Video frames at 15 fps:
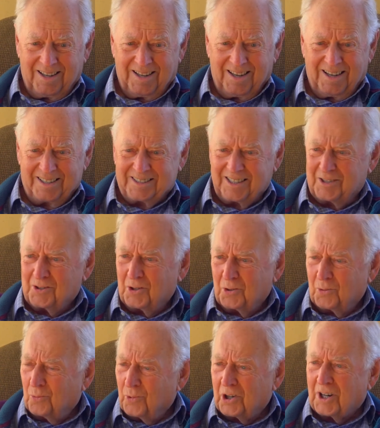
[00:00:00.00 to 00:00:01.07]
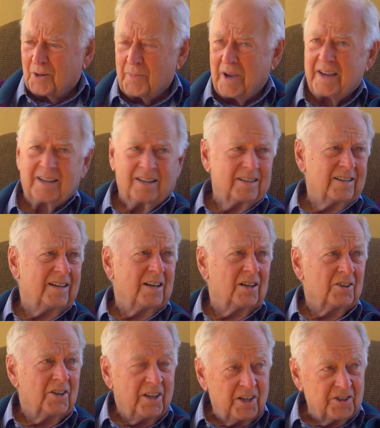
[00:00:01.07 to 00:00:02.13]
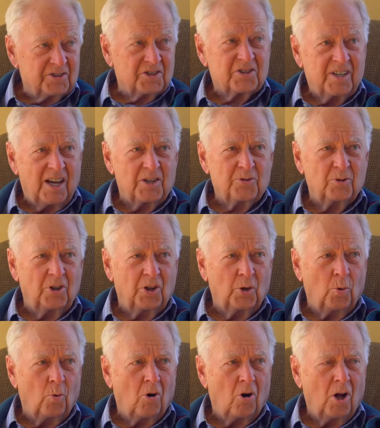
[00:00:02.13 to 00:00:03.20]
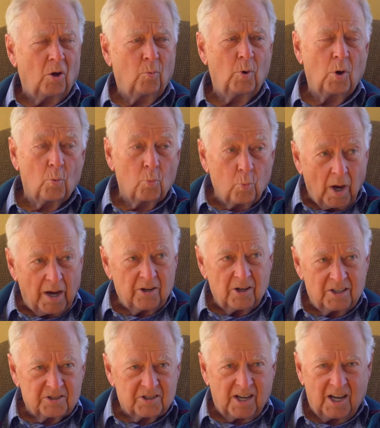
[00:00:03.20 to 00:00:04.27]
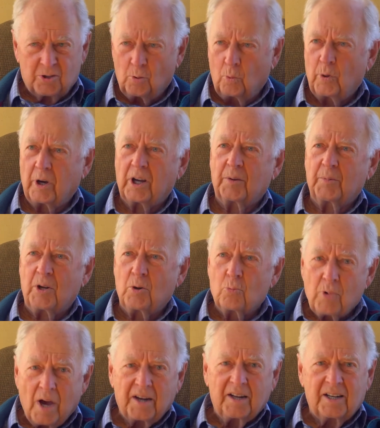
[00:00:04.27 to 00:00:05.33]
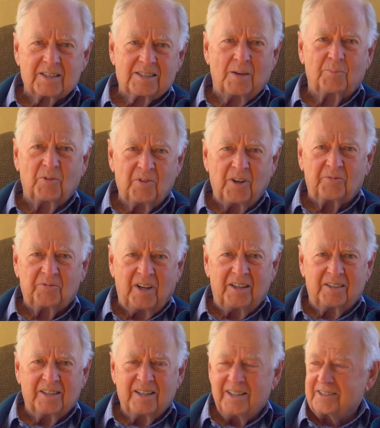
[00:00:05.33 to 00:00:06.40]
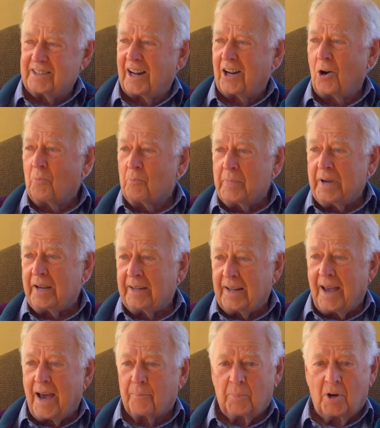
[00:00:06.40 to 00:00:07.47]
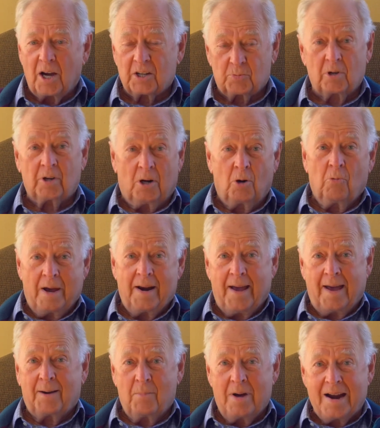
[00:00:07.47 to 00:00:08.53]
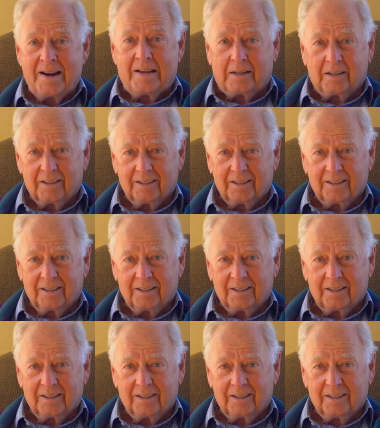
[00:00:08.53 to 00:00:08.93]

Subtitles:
I said, we're going to make it. Here's the schedule on the wall. We're right on schedule. We're going to be ready December 15th. He said, I don't mean that, boss. We're going to run out of money.